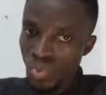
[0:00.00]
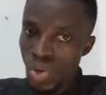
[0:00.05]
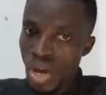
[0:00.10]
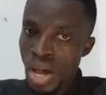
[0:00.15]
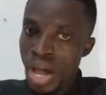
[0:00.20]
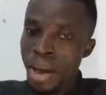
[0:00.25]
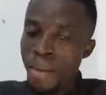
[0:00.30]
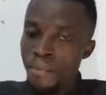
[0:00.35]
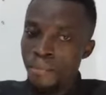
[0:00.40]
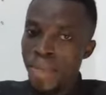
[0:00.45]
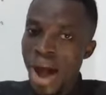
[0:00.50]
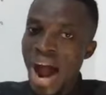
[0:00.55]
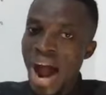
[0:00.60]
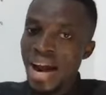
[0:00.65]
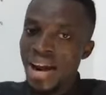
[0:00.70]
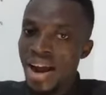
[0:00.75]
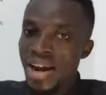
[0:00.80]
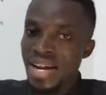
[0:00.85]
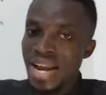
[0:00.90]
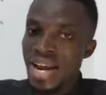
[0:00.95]

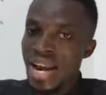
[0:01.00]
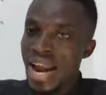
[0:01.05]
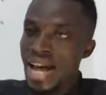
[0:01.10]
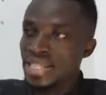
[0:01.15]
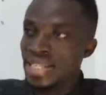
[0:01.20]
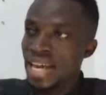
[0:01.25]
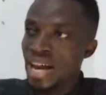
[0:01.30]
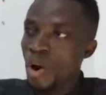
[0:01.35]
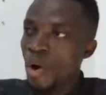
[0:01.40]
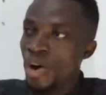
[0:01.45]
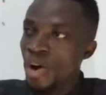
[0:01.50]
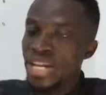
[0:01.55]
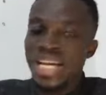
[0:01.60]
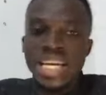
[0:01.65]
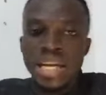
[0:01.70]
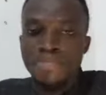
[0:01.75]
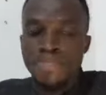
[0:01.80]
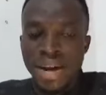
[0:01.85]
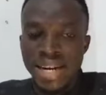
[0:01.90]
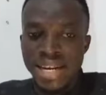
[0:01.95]
background, and I say, oh, yeah,
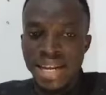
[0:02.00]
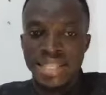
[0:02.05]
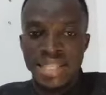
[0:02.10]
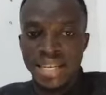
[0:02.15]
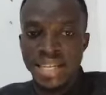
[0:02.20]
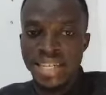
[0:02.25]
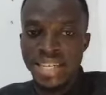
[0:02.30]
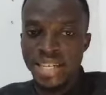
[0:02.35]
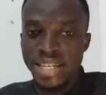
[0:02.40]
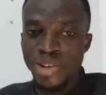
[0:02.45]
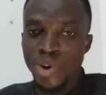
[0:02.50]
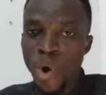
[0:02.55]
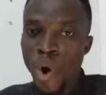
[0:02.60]
Nipa Dasani, you know,